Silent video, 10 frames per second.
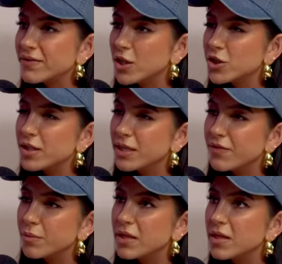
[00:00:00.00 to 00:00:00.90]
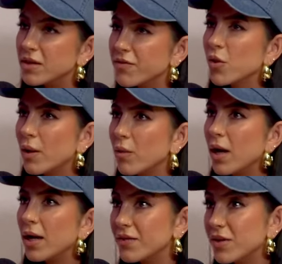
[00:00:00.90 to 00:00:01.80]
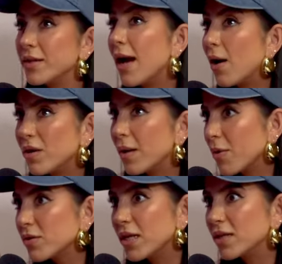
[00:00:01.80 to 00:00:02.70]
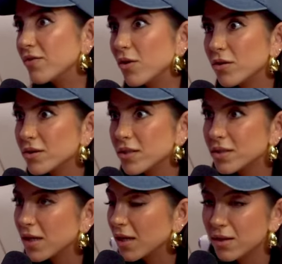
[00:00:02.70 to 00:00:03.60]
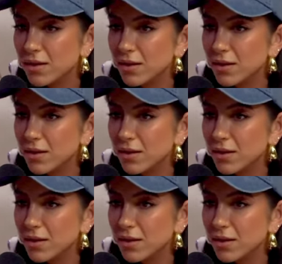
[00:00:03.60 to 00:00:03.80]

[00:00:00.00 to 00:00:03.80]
attention than even me, even though I, even now when I post any photos, it's like,